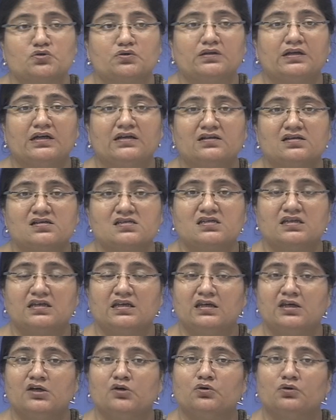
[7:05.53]
that the
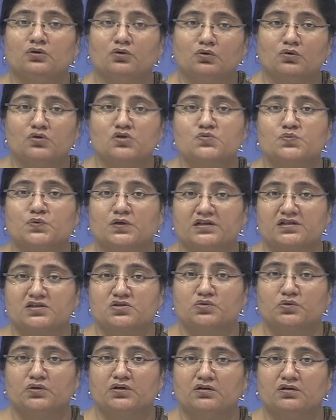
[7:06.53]
CEO knows what is
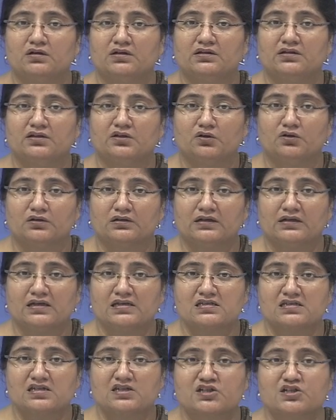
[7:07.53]
going on in the
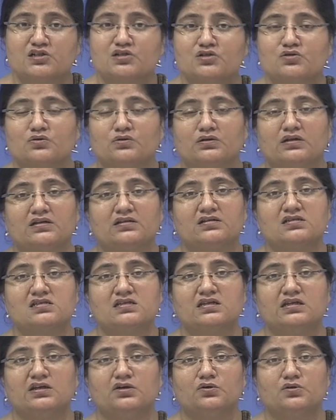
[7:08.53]
organization, so that the
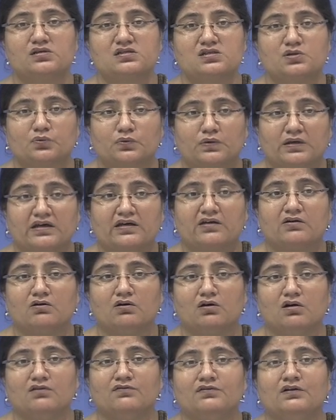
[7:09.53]
CEO is aware
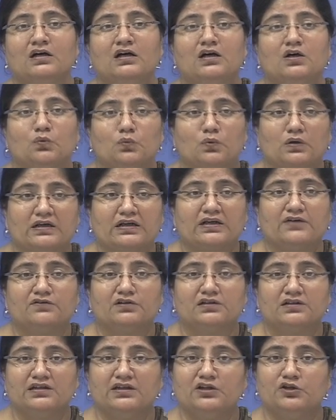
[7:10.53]
of
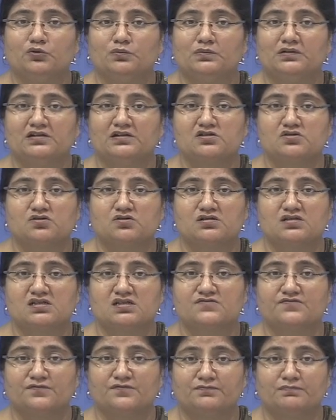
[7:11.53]
whatever the human resources